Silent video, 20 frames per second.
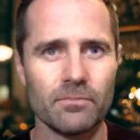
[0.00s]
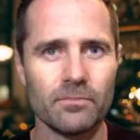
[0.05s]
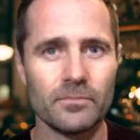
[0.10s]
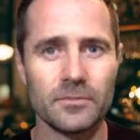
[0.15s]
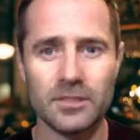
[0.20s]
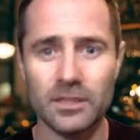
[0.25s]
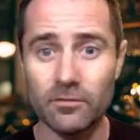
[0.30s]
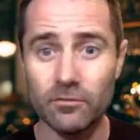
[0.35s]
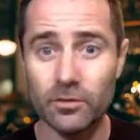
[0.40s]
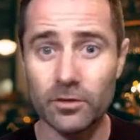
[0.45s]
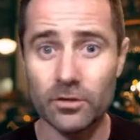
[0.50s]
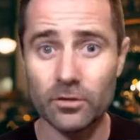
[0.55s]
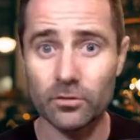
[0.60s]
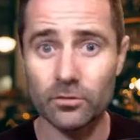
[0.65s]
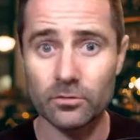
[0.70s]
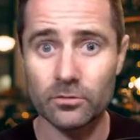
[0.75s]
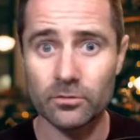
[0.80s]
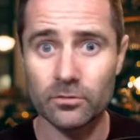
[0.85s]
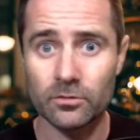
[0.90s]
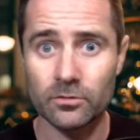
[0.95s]
difficult
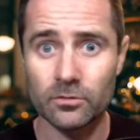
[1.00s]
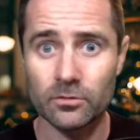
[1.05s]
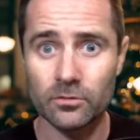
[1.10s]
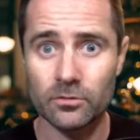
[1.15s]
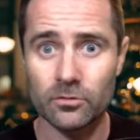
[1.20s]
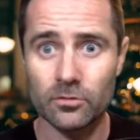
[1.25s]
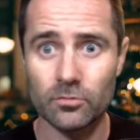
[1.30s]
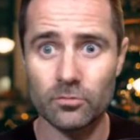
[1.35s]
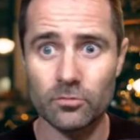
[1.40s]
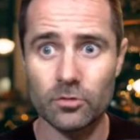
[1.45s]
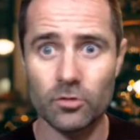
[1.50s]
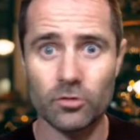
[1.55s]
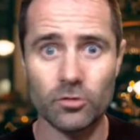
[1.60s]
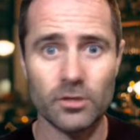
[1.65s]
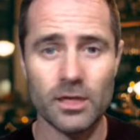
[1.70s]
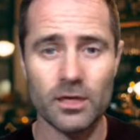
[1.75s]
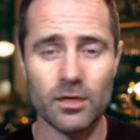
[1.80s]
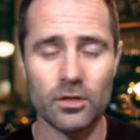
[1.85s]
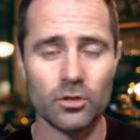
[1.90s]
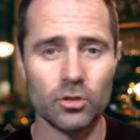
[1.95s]
to
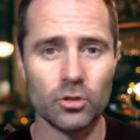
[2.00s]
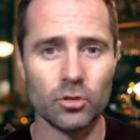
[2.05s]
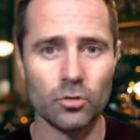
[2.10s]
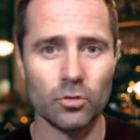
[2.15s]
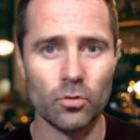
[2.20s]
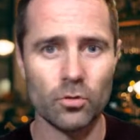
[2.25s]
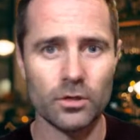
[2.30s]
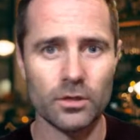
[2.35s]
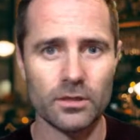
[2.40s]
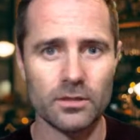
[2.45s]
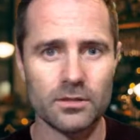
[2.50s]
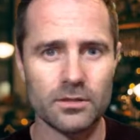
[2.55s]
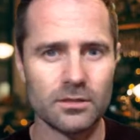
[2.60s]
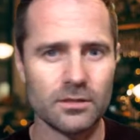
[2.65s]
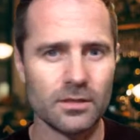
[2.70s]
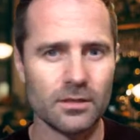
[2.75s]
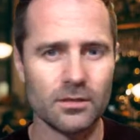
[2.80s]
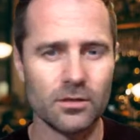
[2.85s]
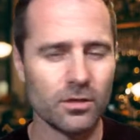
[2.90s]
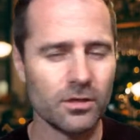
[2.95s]
create a new audience.
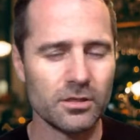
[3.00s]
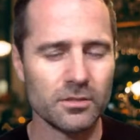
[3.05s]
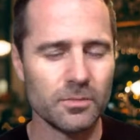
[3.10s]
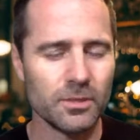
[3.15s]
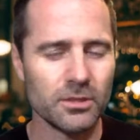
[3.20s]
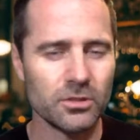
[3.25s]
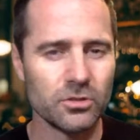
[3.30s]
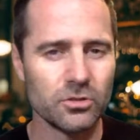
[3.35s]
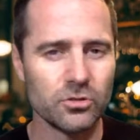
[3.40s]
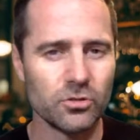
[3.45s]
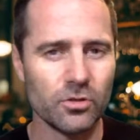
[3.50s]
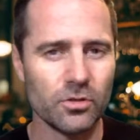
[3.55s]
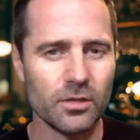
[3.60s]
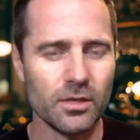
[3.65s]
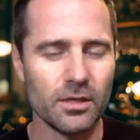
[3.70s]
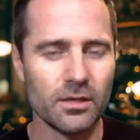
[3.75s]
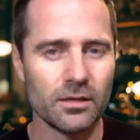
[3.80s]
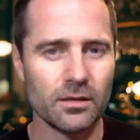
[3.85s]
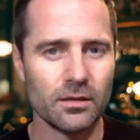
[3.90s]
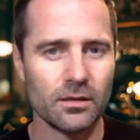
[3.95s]
Not as much as you
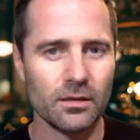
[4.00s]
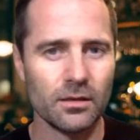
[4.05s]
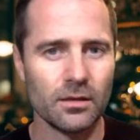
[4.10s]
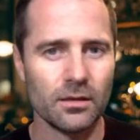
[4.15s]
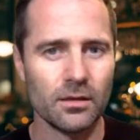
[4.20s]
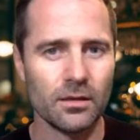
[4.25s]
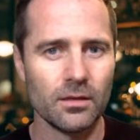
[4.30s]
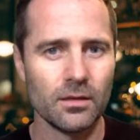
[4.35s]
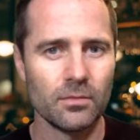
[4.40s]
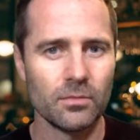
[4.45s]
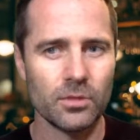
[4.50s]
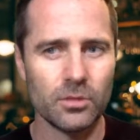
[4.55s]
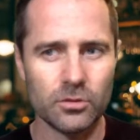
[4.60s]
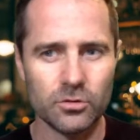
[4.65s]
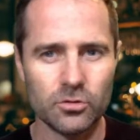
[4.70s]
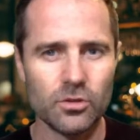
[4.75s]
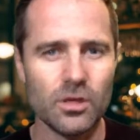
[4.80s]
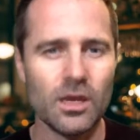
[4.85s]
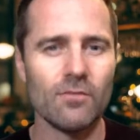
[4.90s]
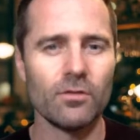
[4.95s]
think, because
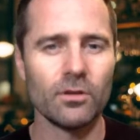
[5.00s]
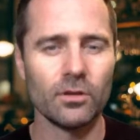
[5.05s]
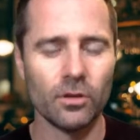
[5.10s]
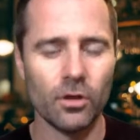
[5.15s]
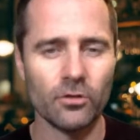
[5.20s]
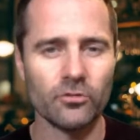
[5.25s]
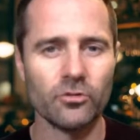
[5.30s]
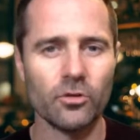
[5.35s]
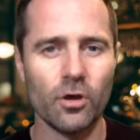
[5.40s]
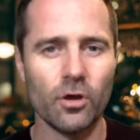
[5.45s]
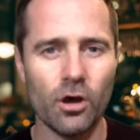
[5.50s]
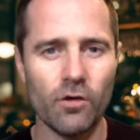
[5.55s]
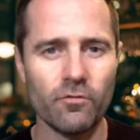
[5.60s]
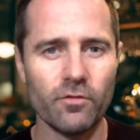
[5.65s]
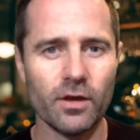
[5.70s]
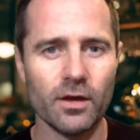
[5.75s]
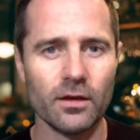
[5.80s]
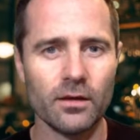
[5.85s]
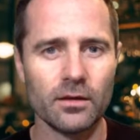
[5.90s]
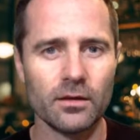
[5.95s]
you have a lot to
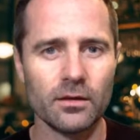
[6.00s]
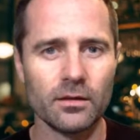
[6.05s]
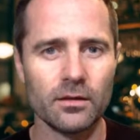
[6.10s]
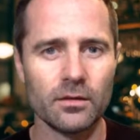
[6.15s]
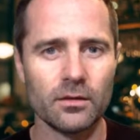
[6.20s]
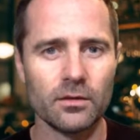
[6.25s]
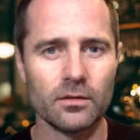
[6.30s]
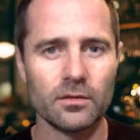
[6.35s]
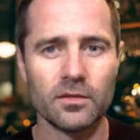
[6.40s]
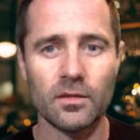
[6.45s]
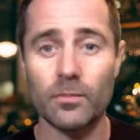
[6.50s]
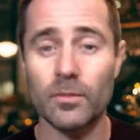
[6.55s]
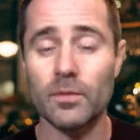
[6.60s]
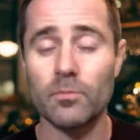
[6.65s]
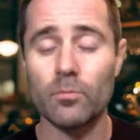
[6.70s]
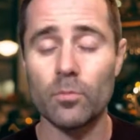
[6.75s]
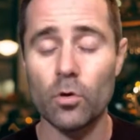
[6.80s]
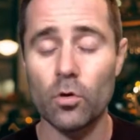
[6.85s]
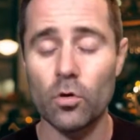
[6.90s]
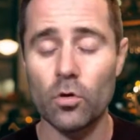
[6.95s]
offer. Something
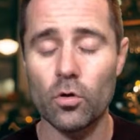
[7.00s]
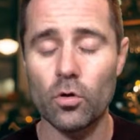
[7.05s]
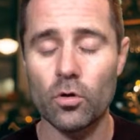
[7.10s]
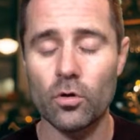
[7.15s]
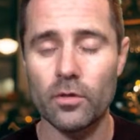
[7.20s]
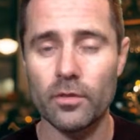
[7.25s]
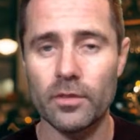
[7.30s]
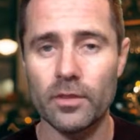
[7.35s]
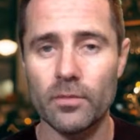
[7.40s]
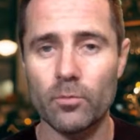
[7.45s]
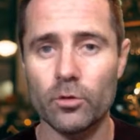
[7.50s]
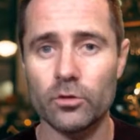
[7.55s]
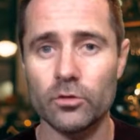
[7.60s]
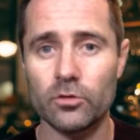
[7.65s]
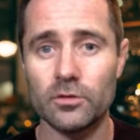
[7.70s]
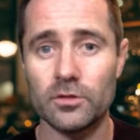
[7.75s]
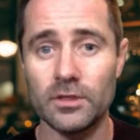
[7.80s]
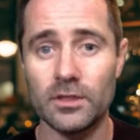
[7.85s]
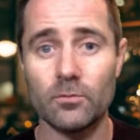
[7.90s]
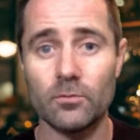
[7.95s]
more than what you
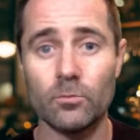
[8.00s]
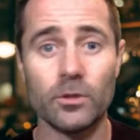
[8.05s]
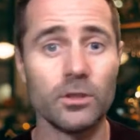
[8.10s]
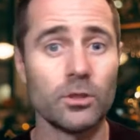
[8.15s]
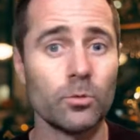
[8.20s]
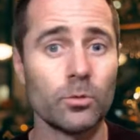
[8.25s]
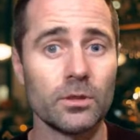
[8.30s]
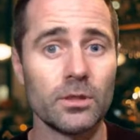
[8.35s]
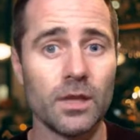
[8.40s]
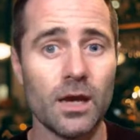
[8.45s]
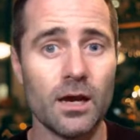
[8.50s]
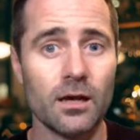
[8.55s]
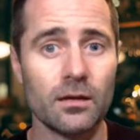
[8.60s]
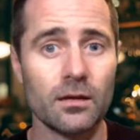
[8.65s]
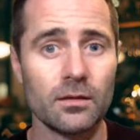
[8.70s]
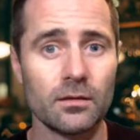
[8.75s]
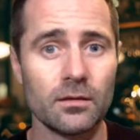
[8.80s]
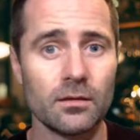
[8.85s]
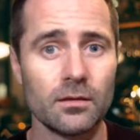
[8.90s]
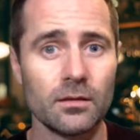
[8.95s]
did when you were young,
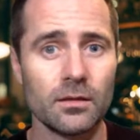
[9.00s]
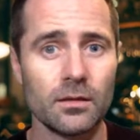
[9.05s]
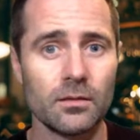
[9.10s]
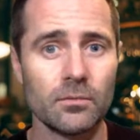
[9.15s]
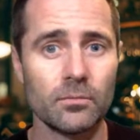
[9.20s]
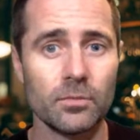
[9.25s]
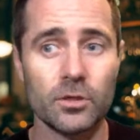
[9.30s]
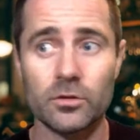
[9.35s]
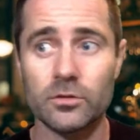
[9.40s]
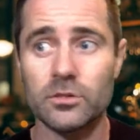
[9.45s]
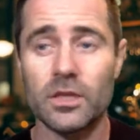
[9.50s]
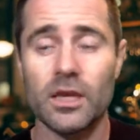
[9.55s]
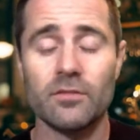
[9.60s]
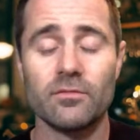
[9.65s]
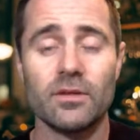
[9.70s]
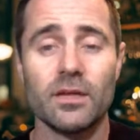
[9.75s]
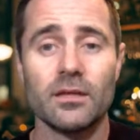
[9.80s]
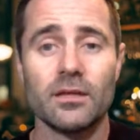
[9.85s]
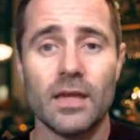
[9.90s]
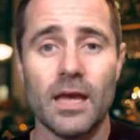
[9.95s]
because you
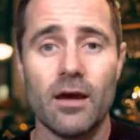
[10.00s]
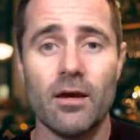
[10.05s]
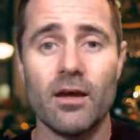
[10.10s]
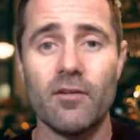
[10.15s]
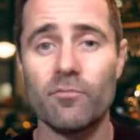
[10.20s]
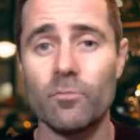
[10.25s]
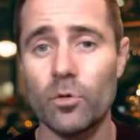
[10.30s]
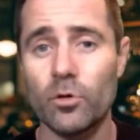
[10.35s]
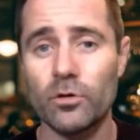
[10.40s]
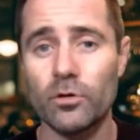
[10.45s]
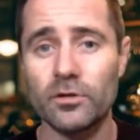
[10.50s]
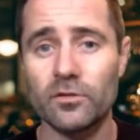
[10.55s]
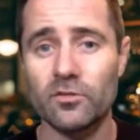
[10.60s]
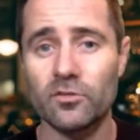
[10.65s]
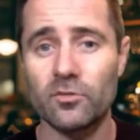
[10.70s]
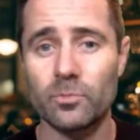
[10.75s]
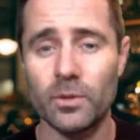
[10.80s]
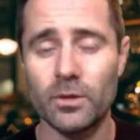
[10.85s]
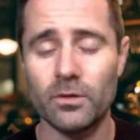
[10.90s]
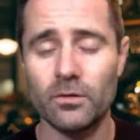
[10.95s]
now have more
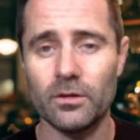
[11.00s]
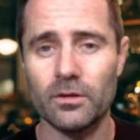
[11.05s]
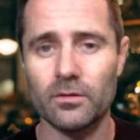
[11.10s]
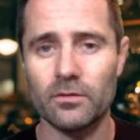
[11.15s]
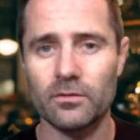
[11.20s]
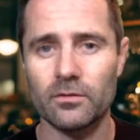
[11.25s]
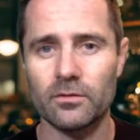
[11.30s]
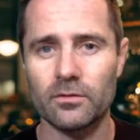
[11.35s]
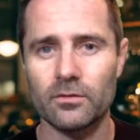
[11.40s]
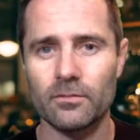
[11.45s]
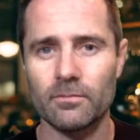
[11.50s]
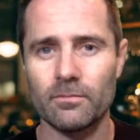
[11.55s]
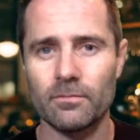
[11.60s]
experience